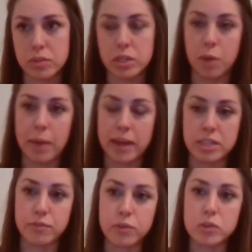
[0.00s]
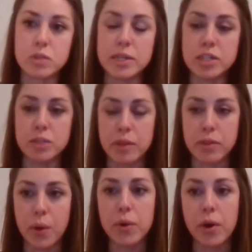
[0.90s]
to go back to the first question with
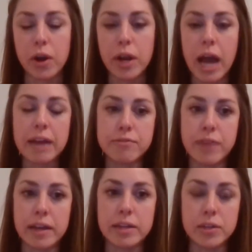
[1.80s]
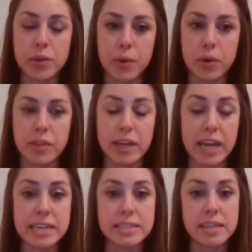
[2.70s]
yogurt, I find yogurt that
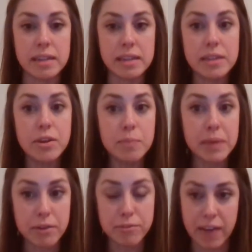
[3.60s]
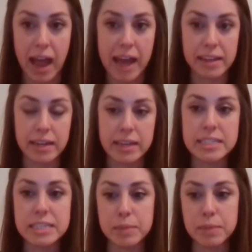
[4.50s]
has a little bit of fat in
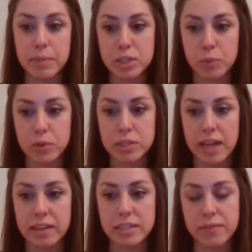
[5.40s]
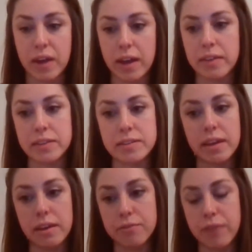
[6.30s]
it to be much more satisfying than,
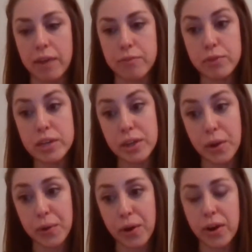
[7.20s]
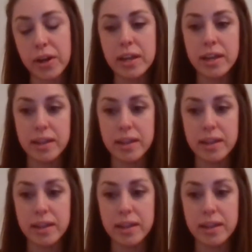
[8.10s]
say, a fat free yogurt.